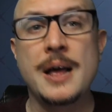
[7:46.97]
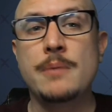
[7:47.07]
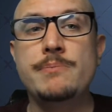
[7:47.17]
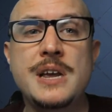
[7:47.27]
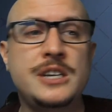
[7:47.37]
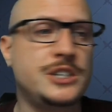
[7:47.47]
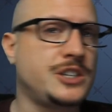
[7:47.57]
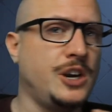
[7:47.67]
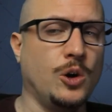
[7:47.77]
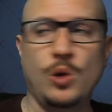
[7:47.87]
Mages
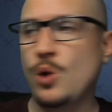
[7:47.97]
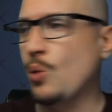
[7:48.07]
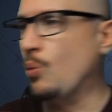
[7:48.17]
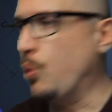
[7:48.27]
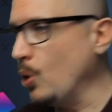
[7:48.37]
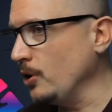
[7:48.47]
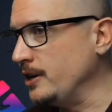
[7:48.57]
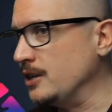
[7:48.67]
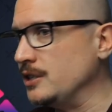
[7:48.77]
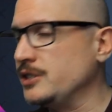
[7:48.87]
kill
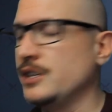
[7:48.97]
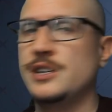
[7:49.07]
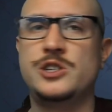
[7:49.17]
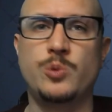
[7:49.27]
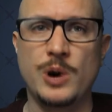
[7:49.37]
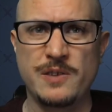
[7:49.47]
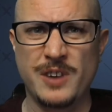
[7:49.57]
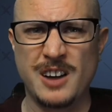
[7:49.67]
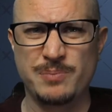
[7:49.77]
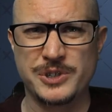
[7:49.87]
warriors,
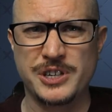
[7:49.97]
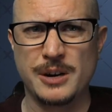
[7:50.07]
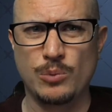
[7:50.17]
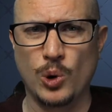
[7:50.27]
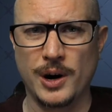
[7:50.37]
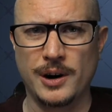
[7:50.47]
25% more.